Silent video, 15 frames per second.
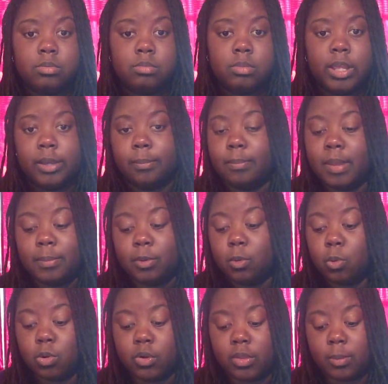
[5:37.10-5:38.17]
like maybe
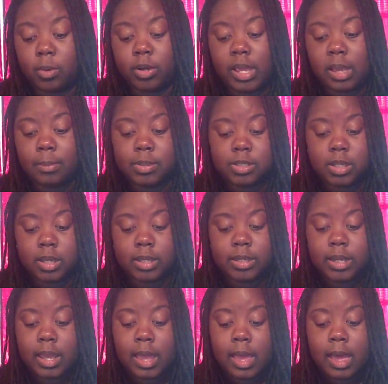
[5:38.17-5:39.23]
order them on
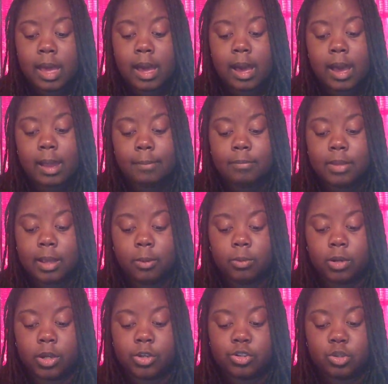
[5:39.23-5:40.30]
Amazon. I'm not
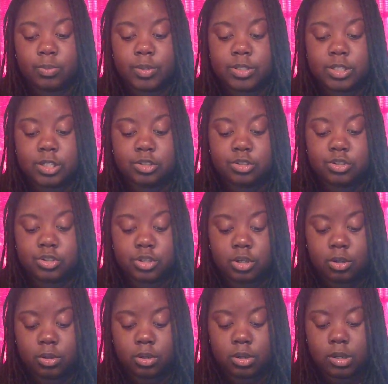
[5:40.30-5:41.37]
100%
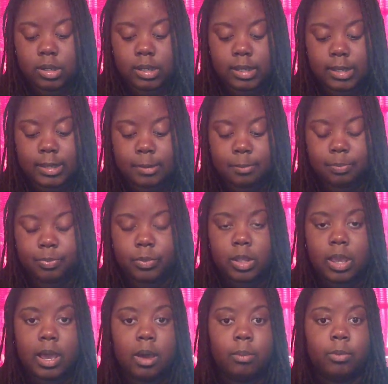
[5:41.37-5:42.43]
sure how
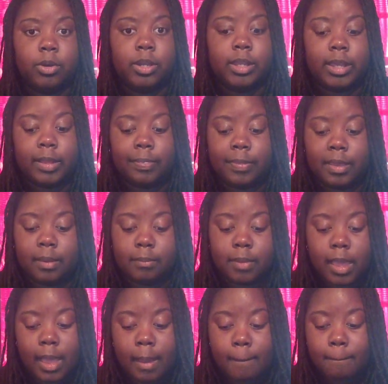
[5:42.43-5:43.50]
I'm going to get them,
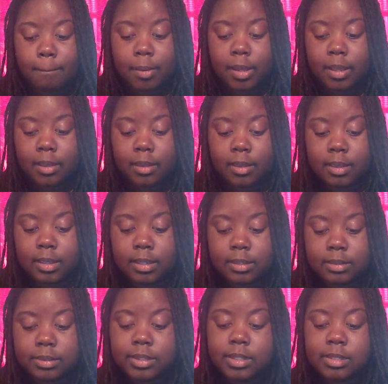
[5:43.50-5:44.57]
but
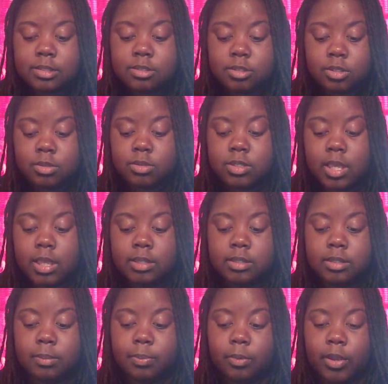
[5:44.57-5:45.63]
these do tend
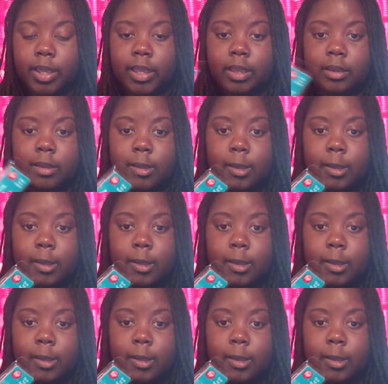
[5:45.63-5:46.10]
to break.